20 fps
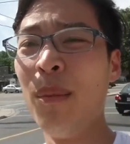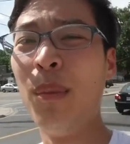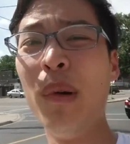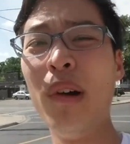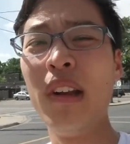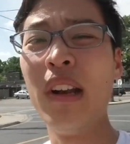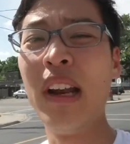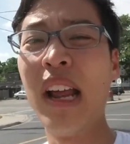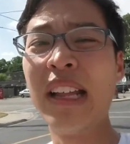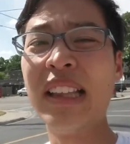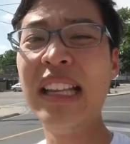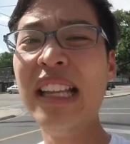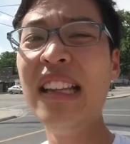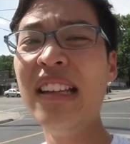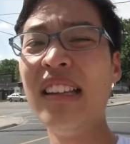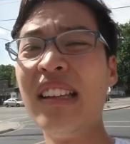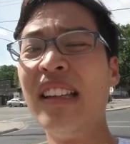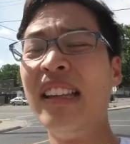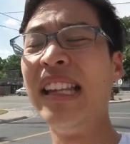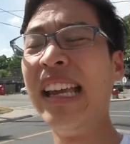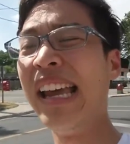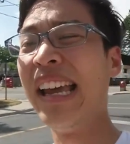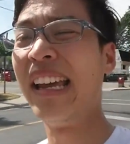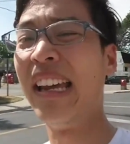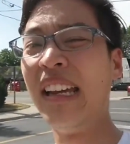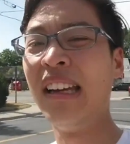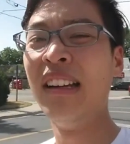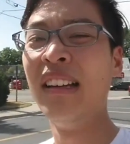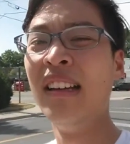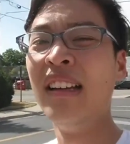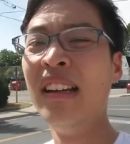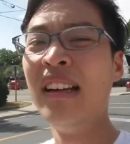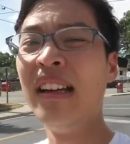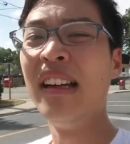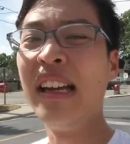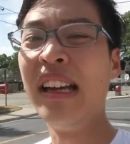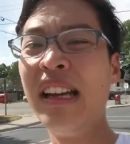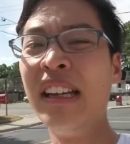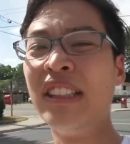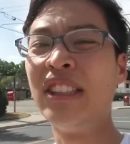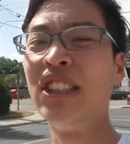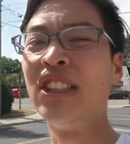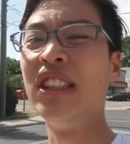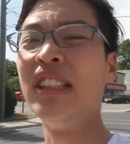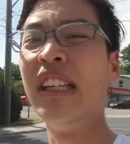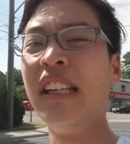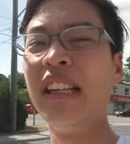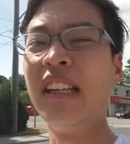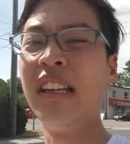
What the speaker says: But at the end of the day, it's